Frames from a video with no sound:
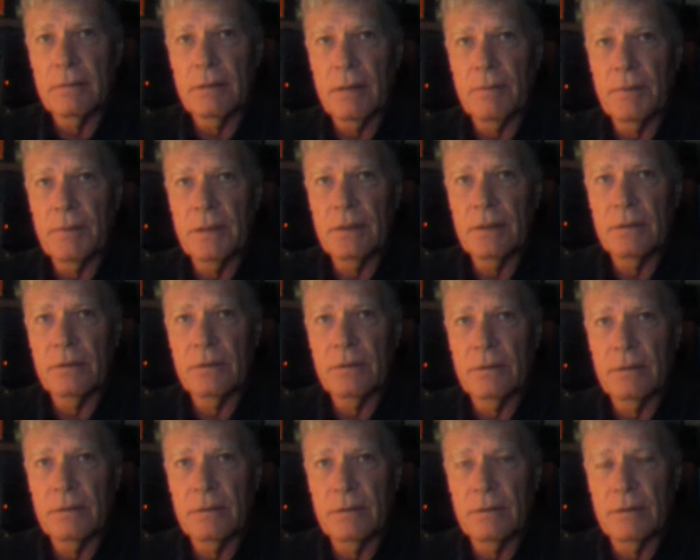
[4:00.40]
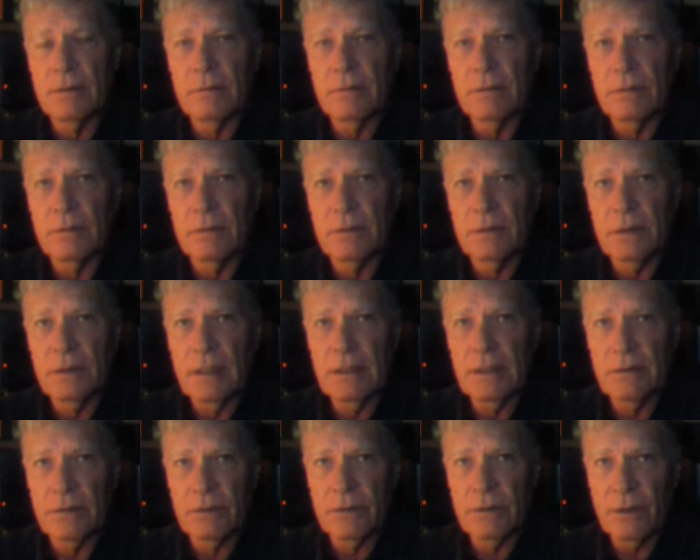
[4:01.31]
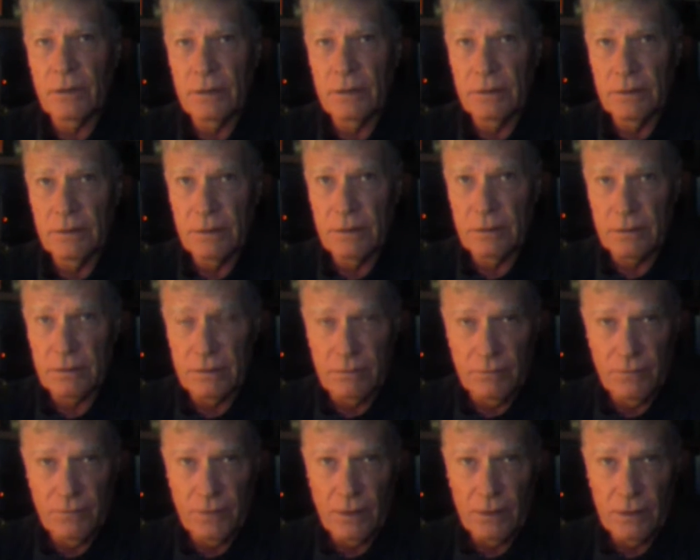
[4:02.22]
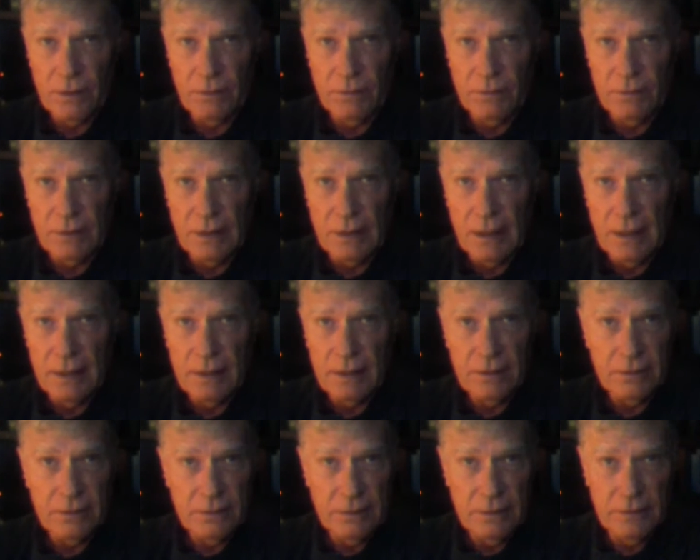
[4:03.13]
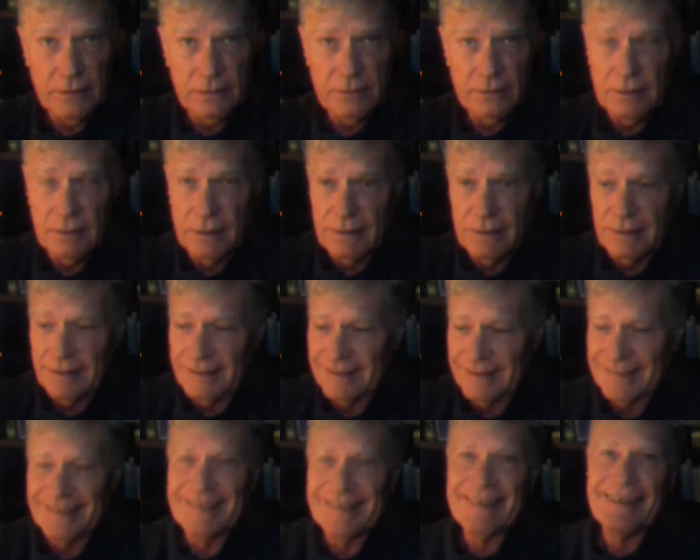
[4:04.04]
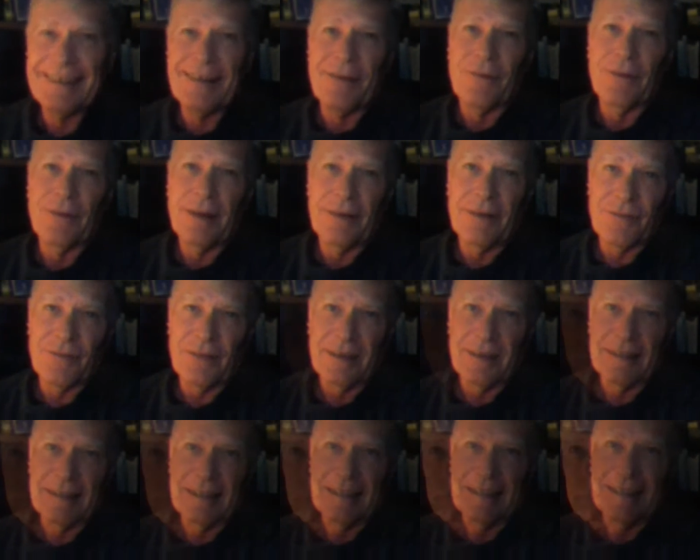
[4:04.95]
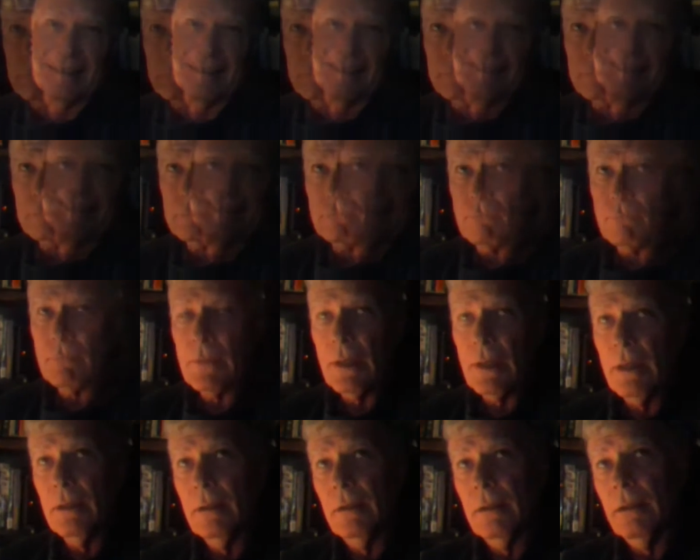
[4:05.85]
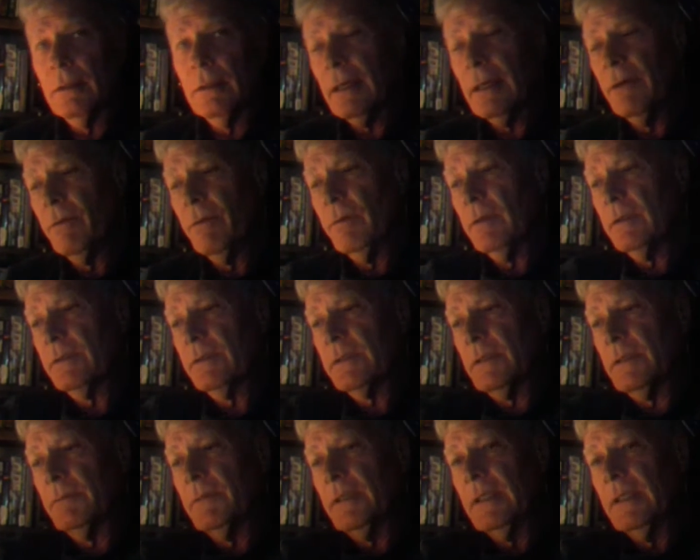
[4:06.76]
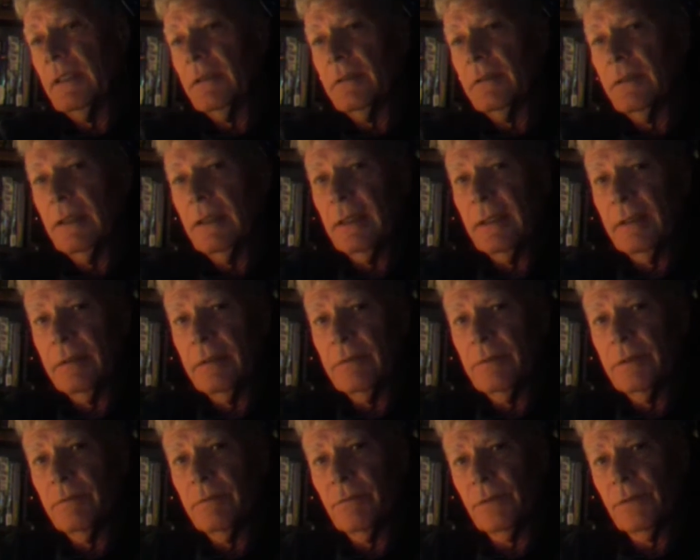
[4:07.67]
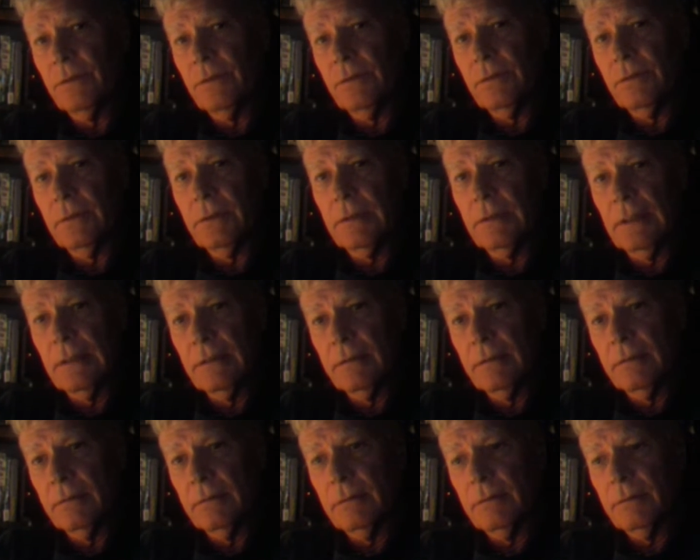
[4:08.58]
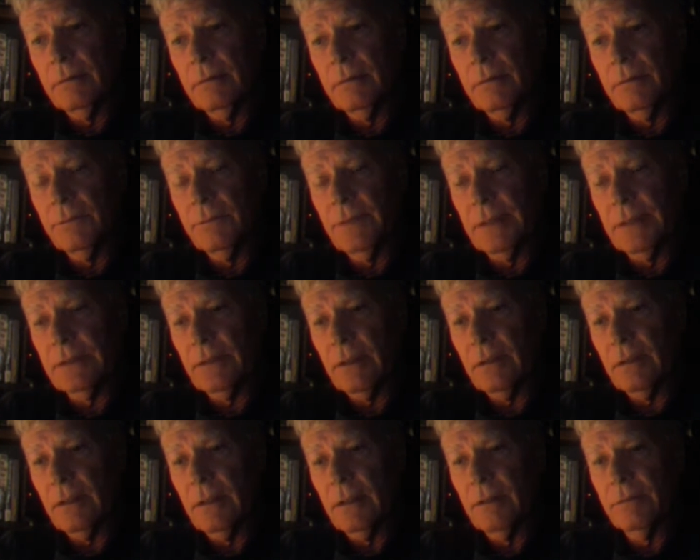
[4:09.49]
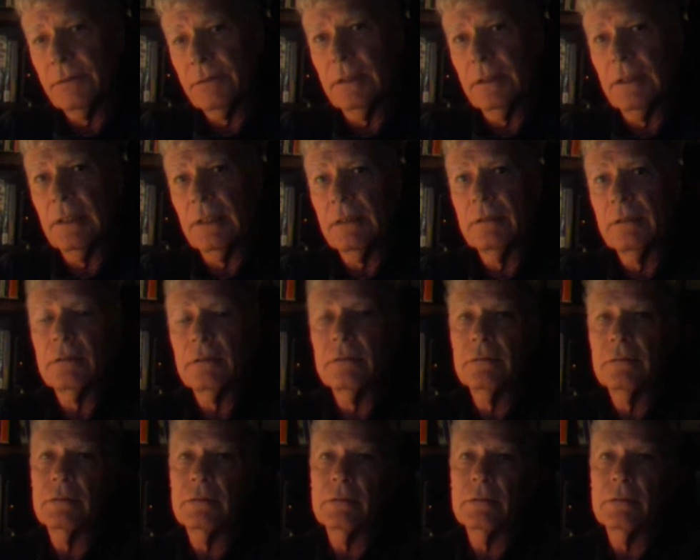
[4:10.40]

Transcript: I mean, the chances are you just fall over and die. I don't know. We'll have to find that out. Okay, what are some of the other negative influences that affect our lives today that